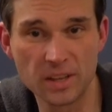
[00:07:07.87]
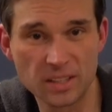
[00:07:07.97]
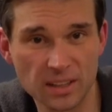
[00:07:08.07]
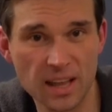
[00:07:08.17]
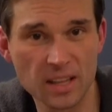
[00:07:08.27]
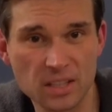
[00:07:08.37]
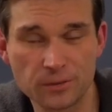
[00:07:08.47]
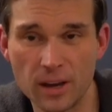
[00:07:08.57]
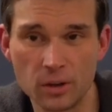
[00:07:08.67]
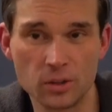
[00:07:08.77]
It's a lot of these
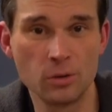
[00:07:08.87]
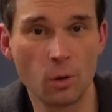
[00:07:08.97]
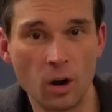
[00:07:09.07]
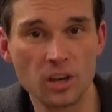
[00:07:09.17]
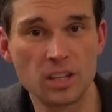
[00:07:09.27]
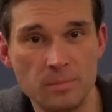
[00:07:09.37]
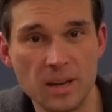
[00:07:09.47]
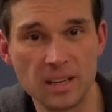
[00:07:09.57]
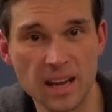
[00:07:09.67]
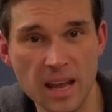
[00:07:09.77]
fighters who aren't the
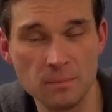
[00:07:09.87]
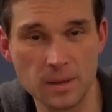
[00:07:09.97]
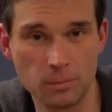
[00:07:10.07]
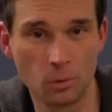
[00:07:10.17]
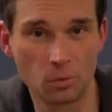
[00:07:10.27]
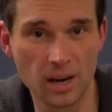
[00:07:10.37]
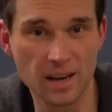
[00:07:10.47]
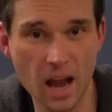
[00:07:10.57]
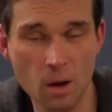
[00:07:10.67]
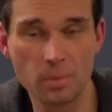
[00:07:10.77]
big name people right
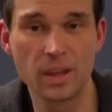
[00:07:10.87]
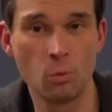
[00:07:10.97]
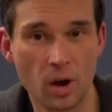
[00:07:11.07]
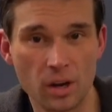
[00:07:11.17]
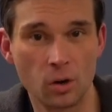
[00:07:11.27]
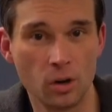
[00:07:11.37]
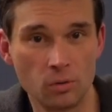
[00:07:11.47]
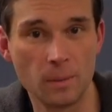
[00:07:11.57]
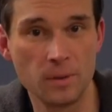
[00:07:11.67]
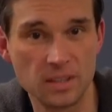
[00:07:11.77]
now, but they want to earn a
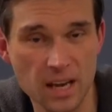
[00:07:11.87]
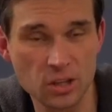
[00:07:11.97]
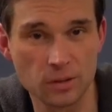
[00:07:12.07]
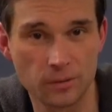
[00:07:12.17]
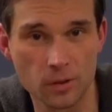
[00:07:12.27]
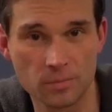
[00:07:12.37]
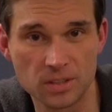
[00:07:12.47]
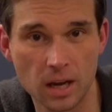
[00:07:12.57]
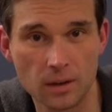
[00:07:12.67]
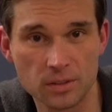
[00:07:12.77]
reputation for
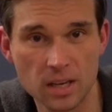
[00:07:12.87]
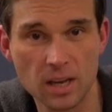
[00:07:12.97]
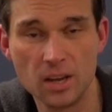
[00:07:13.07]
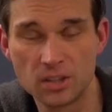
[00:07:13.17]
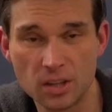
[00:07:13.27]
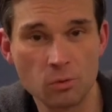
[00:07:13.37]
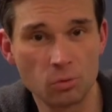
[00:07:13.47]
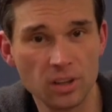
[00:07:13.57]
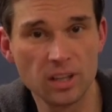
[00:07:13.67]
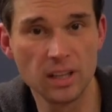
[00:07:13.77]
themselves. So they
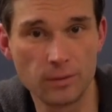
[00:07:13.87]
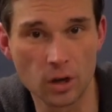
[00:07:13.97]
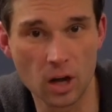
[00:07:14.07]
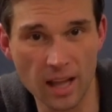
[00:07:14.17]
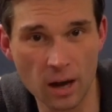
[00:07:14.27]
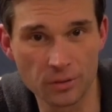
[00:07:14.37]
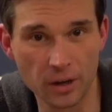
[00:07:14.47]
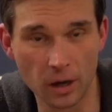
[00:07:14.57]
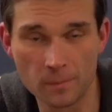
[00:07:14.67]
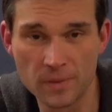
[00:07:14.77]
really leave it all out
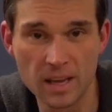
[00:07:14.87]
there.